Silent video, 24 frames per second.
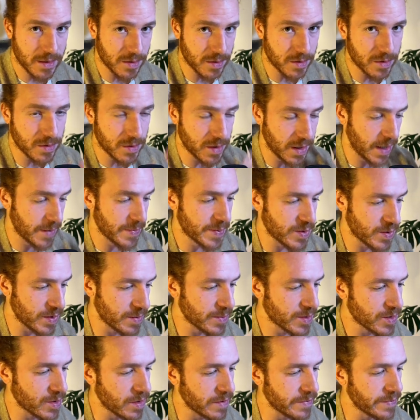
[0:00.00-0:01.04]
so to the
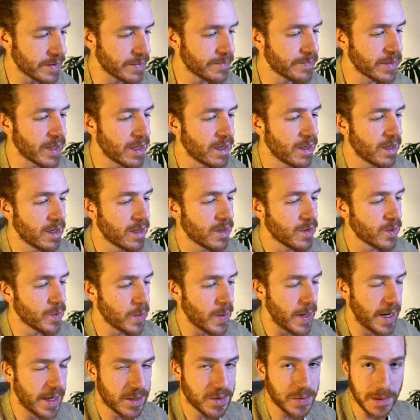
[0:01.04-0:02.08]
upstream server,
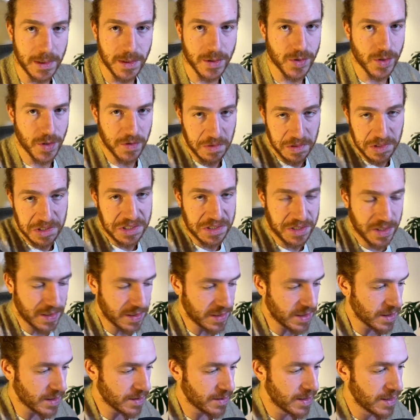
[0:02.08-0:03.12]
right when the server is
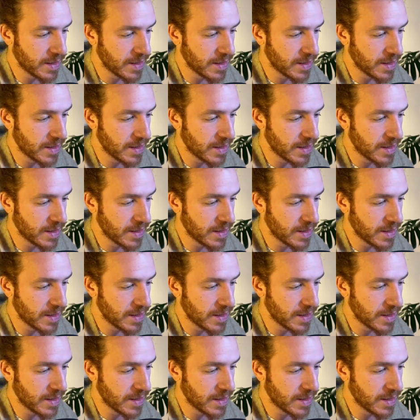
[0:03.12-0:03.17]
starting.